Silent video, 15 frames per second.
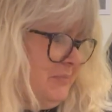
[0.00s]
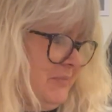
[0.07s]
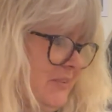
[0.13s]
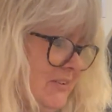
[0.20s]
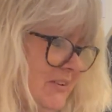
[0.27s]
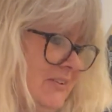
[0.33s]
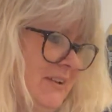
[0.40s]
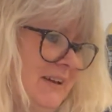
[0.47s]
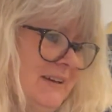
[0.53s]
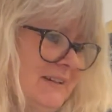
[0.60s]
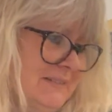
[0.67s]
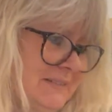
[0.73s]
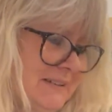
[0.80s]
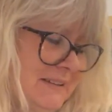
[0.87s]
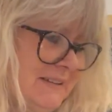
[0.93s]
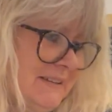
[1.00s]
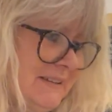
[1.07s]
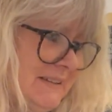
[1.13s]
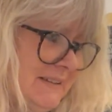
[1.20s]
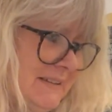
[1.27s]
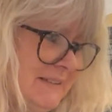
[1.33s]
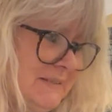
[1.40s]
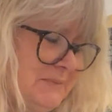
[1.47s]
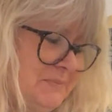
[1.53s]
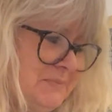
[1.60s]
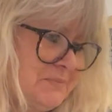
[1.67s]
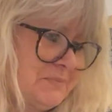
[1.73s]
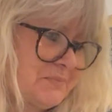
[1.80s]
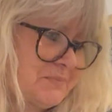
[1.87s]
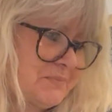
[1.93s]
So yeah, I
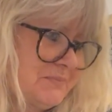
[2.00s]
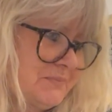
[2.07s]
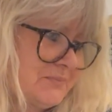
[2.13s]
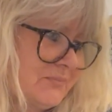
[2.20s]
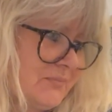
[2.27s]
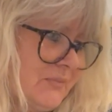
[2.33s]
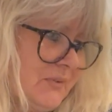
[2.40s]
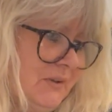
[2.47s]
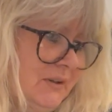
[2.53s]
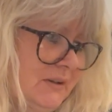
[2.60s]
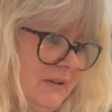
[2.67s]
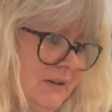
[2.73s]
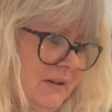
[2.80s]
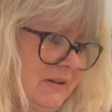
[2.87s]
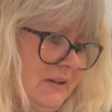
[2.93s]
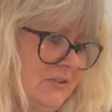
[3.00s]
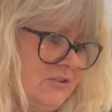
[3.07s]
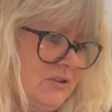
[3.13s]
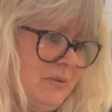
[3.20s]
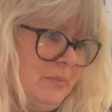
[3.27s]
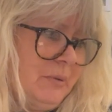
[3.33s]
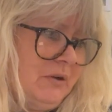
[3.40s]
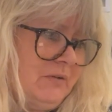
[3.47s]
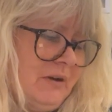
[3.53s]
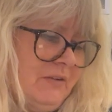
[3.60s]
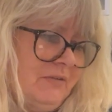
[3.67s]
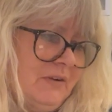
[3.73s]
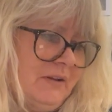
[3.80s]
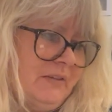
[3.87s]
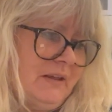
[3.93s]
think she'd be
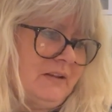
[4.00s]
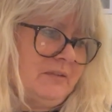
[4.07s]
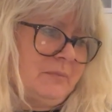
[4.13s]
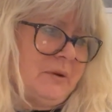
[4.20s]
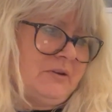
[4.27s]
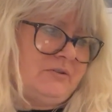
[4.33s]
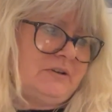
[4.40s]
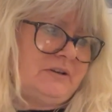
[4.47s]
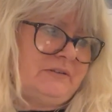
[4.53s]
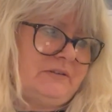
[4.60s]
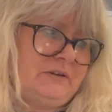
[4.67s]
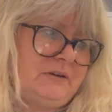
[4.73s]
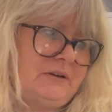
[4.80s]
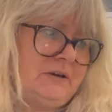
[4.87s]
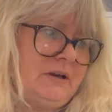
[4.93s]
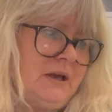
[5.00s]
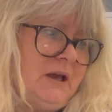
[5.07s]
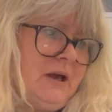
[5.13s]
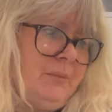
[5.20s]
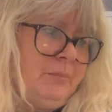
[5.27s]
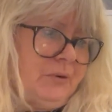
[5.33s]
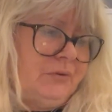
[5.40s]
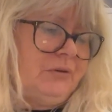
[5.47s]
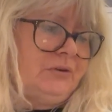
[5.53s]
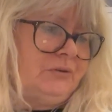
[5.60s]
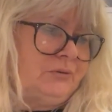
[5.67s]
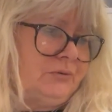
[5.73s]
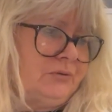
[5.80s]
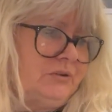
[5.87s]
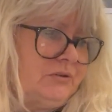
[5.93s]
grateful for that, especially as both her
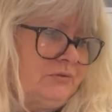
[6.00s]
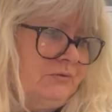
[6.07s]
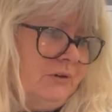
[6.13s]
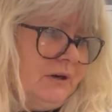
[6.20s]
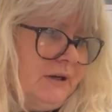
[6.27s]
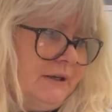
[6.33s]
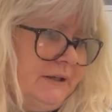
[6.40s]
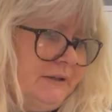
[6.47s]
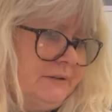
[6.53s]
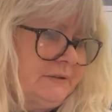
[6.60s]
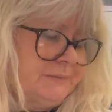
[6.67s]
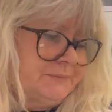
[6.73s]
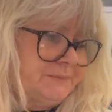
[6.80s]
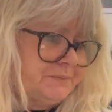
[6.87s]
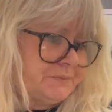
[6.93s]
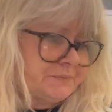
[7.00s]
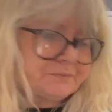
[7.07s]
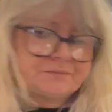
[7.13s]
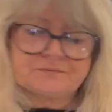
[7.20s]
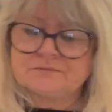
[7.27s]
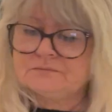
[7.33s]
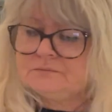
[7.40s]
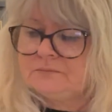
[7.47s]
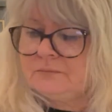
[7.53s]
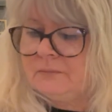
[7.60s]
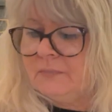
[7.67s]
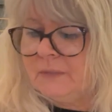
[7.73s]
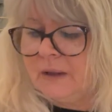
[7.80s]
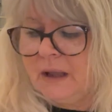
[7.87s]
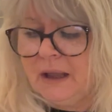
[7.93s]
daughters ride,
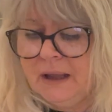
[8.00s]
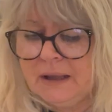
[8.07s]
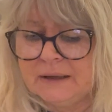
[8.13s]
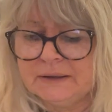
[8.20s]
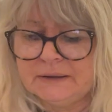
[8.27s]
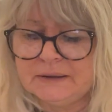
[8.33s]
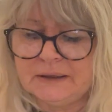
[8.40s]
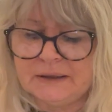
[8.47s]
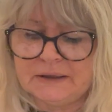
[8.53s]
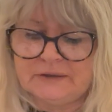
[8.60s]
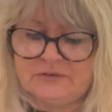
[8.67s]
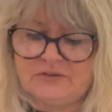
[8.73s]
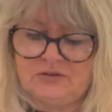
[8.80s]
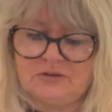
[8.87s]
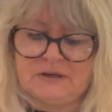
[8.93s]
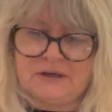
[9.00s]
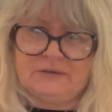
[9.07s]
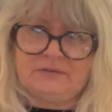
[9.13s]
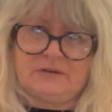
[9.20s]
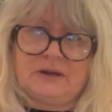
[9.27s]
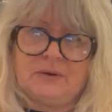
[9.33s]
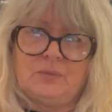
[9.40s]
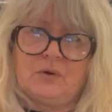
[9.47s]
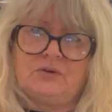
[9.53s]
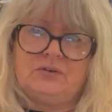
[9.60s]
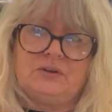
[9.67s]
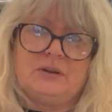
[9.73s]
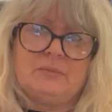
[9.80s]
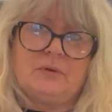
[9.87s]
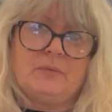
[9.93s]
and stood outside
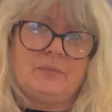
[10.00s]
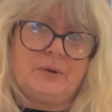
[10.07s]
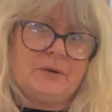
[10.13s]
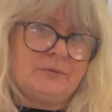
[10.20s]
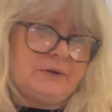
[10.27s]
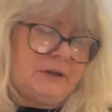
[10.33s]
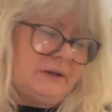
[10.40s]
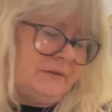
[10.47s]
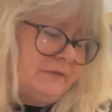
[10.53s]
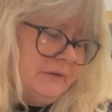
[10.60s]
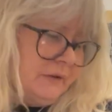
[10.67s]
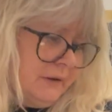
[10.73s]
watching them on ponies